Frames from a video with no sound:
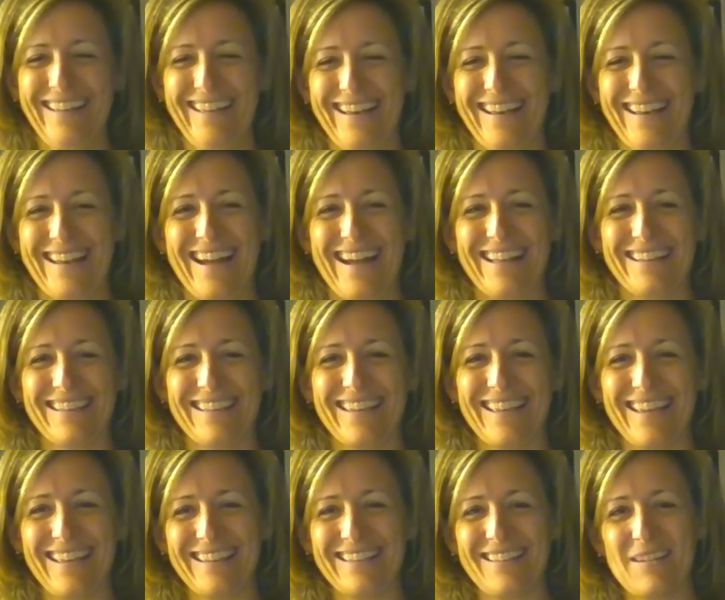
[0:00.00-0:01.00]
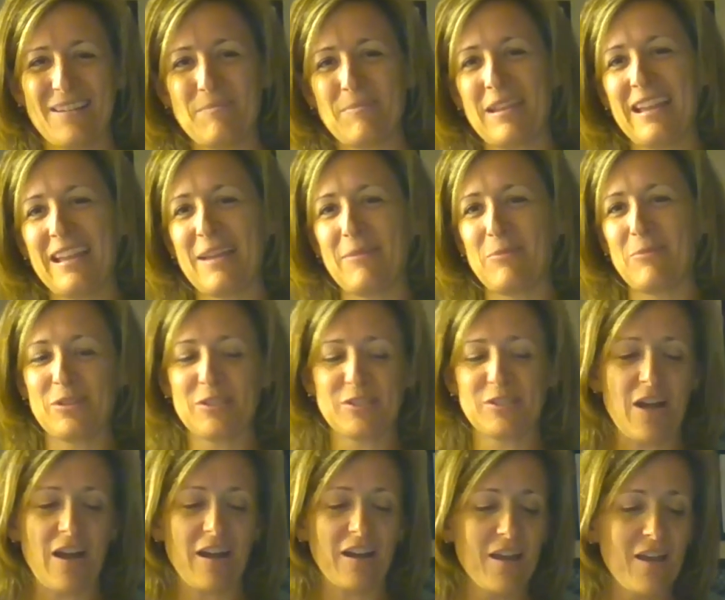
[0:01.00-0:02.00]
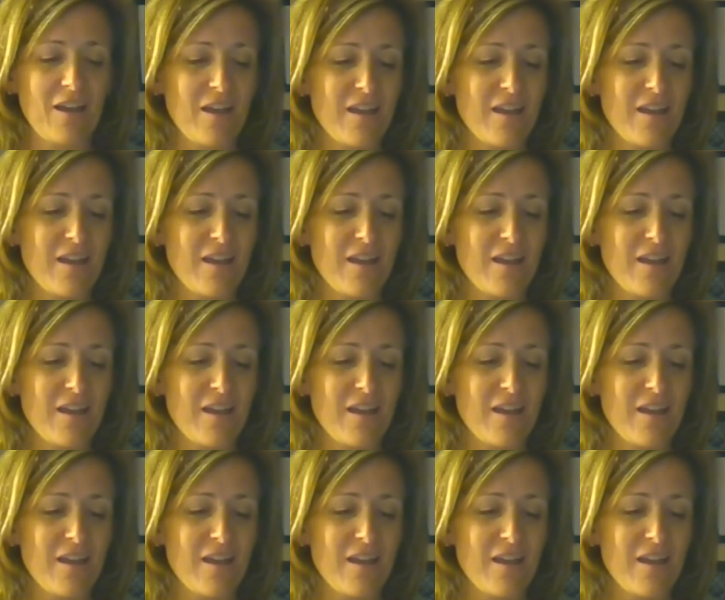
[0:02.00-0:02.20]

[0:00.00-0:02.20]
and not being able to talk.